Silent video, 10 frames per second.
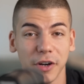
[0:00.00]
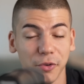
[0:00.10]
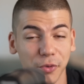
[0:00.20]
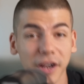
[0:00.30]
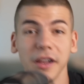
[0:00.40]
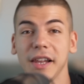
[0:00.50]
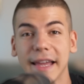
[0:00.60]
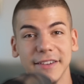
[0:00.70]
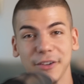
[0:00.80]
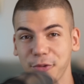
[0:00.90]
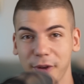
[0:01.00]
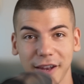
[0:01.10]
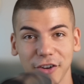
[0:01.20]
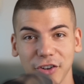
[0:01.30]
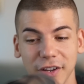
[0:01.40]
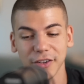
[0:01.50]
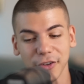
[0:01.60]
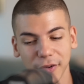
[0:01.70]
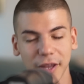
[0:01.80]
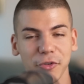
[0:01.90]
a really lazy strategy.
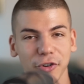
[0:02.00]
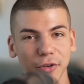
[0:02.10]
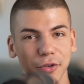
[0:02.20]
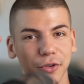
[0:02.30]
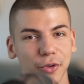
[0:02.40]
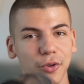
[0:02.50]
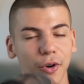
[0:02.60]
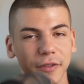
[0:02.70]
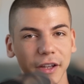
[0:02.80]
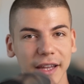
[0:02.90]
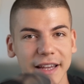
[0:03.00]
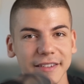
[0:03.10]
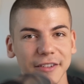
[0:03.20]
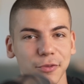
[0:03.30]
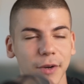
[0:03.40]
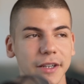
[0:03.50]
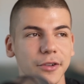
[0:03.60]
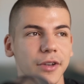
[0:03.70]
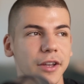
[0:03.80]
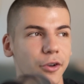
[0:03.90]
So let me show you two of the laziest way that
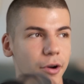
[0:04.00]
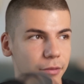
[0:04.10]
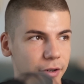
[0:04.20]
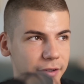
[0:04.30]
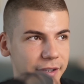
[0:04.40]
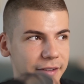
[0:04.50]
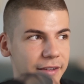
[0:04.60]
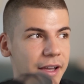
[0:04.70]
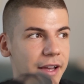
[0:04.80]
you can go around this.